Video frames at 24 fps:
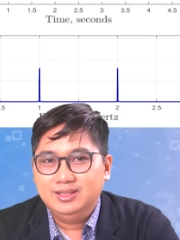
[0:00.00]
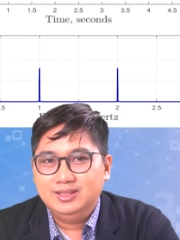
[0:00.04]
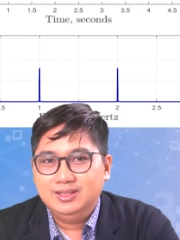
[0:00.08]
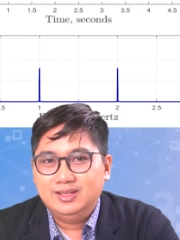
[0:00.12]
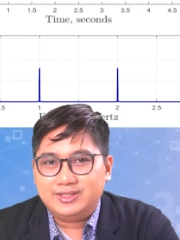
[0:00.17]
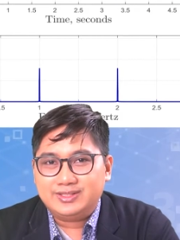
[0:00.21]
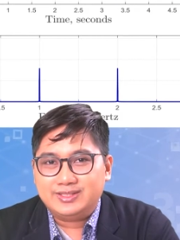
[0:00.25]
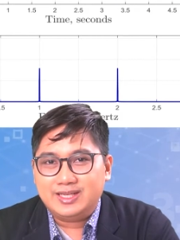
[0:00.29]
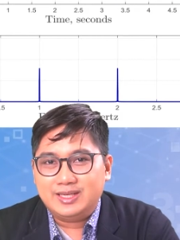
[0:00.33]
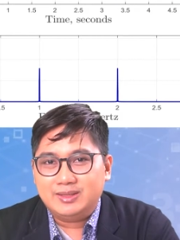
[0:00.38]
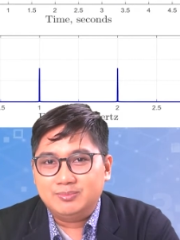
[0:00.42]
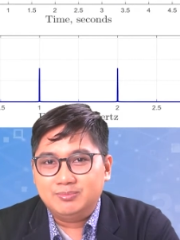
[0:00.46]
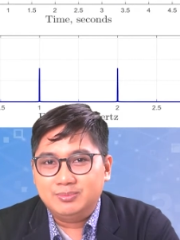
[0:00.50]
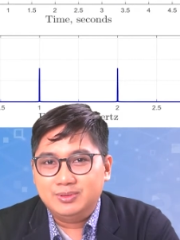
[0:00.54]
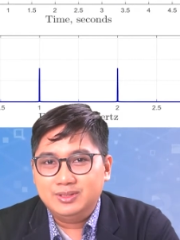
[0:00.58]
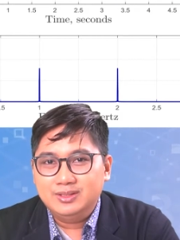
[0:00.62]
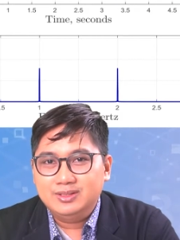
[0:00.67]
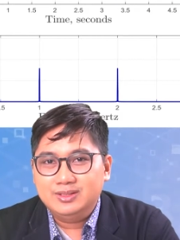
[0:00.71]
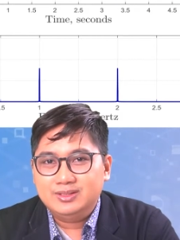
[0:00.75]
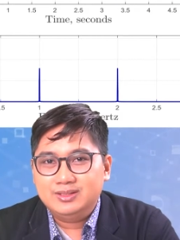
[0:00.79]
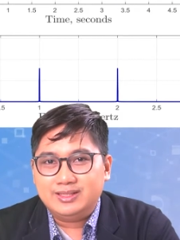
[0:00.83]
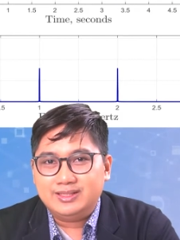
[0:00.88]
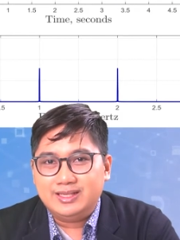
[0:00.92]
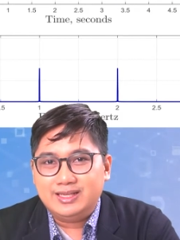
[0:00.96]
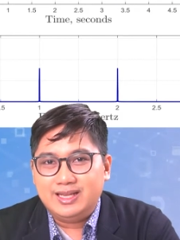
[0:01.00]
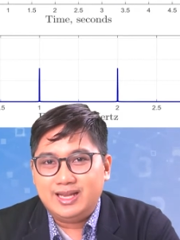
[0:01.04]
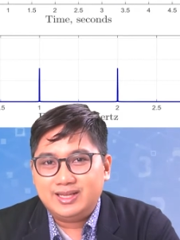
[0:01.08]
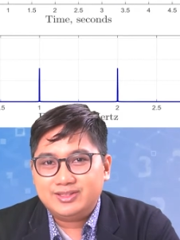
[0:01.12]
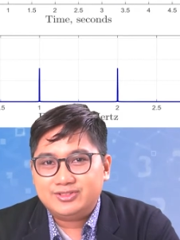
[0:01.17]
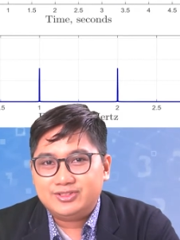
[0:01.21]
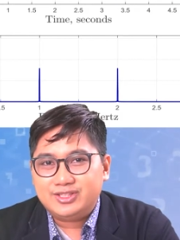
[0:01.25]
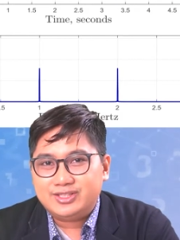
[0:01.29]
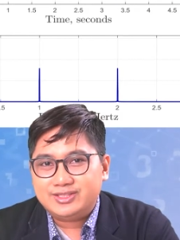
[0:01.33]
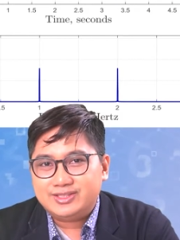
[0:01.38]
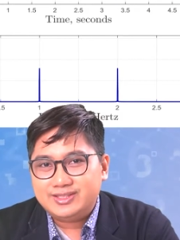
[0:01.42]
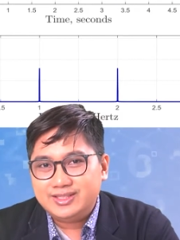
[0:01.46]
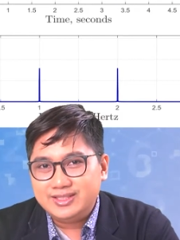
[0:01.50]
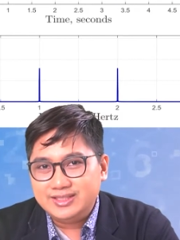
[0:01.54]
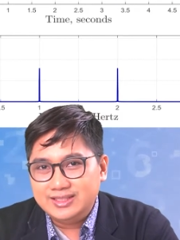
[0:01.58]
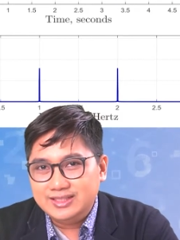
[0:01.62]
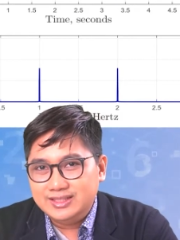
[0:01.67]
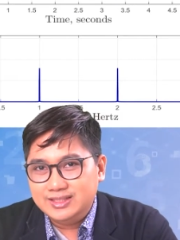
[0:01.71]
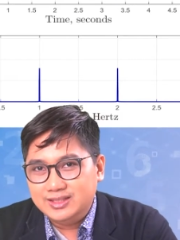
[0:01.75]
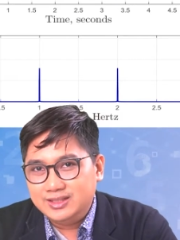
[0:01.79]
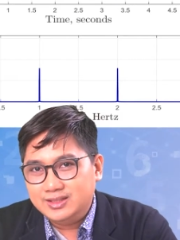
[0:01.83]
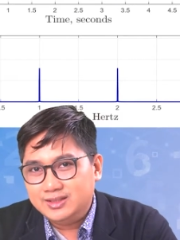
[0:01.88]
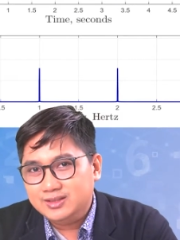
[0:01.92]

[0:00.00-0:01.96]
for example, an electric signal,